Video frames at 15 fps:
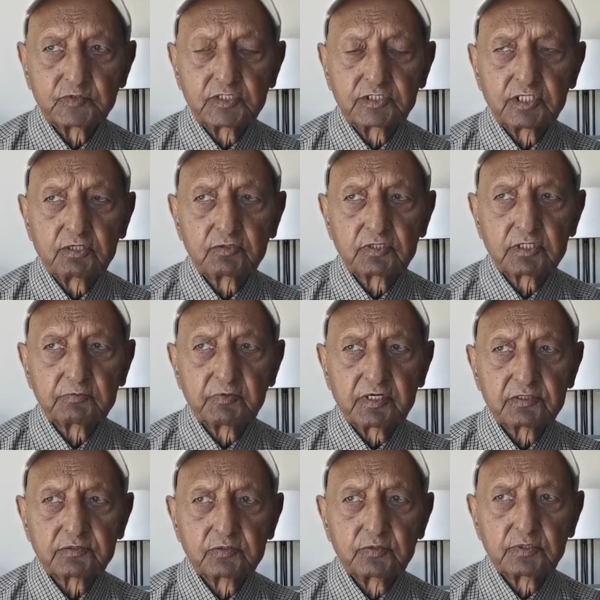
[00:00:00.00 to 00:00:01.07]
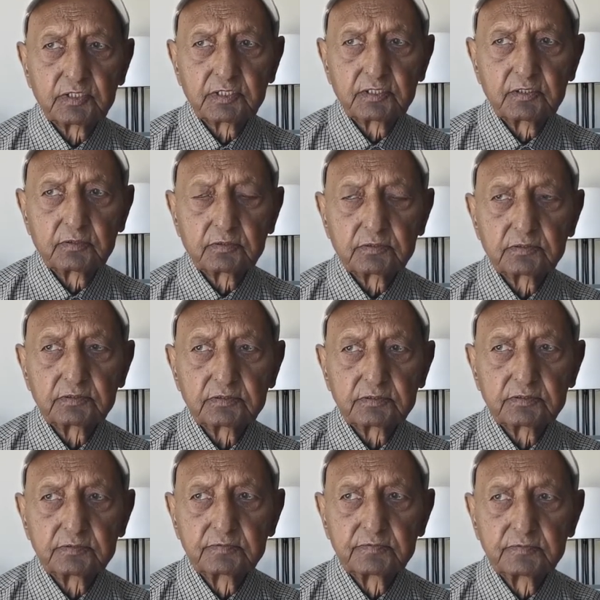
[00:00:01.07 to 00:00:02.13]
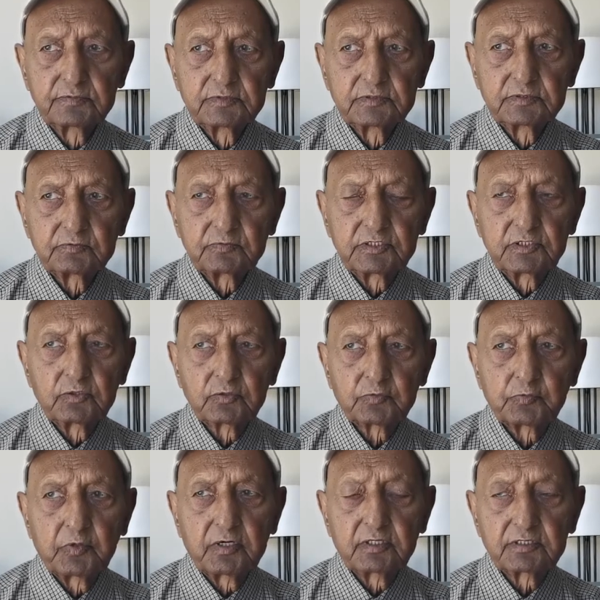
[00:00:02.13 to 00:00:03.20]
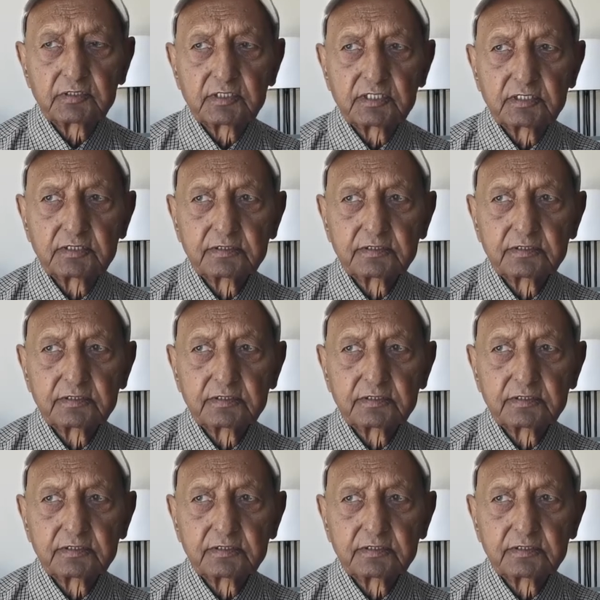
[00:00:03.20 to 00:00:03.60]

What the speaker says: shouting was going on. We don't want